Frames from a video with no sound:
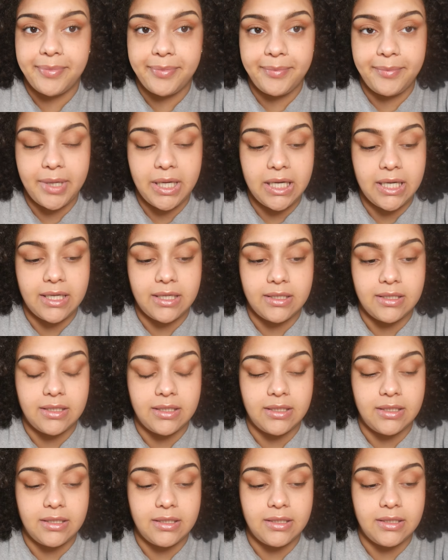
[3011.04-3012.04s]
But
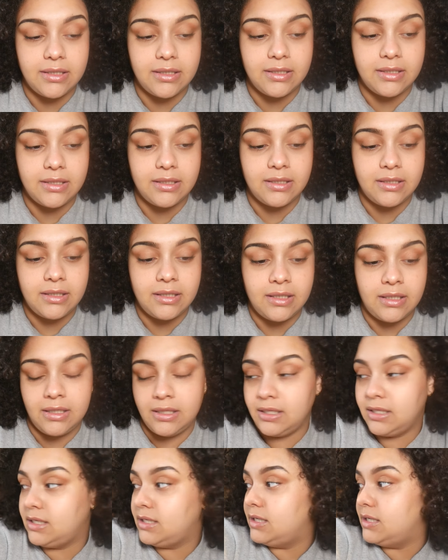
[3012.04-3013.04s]

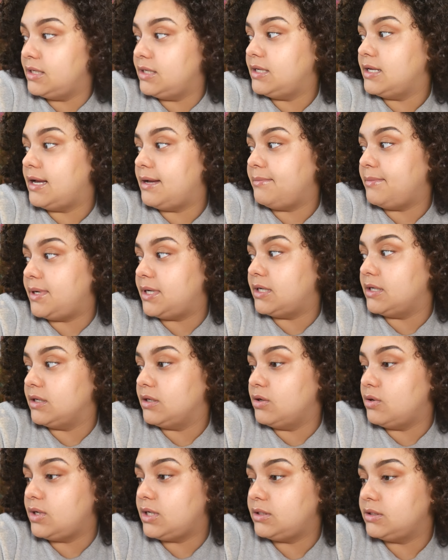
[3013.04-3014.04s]
yeah, I'm about to
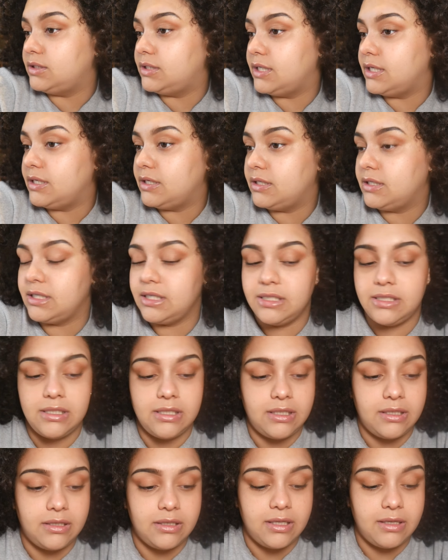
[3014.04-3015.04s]
go out there. He's
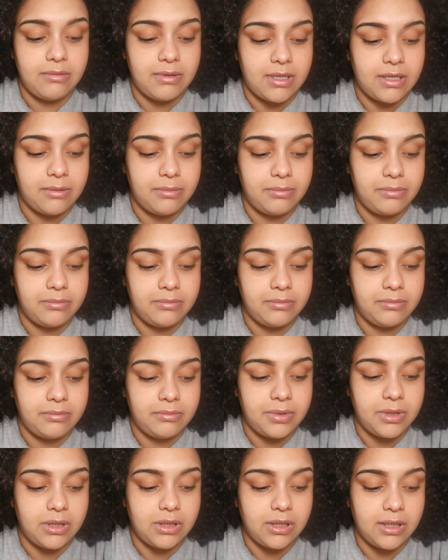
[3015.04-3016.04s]
literally about to
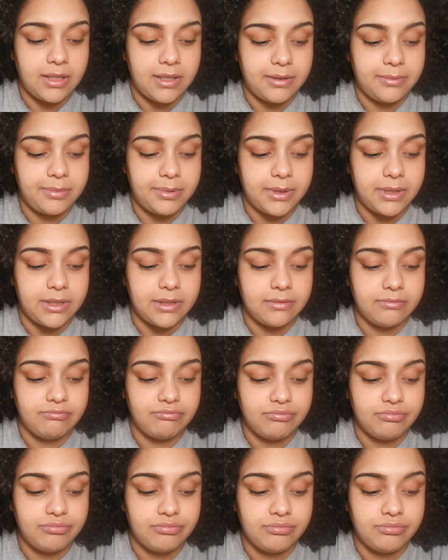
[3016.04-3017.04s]
pull up, and
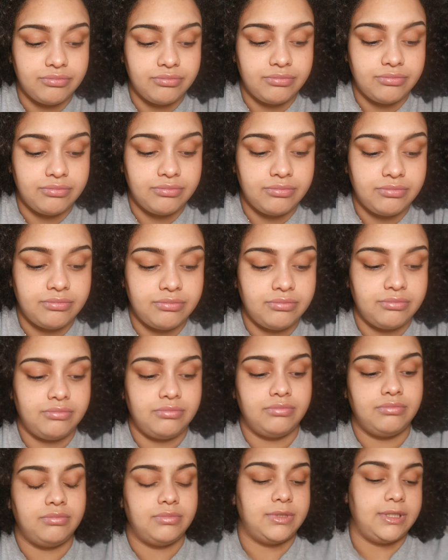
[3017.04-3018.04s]

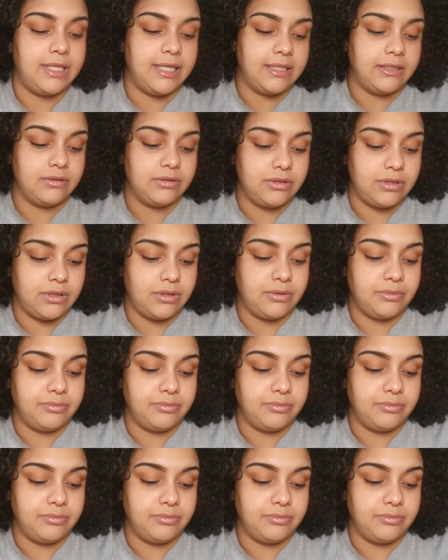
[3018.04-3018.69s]
yeah, so.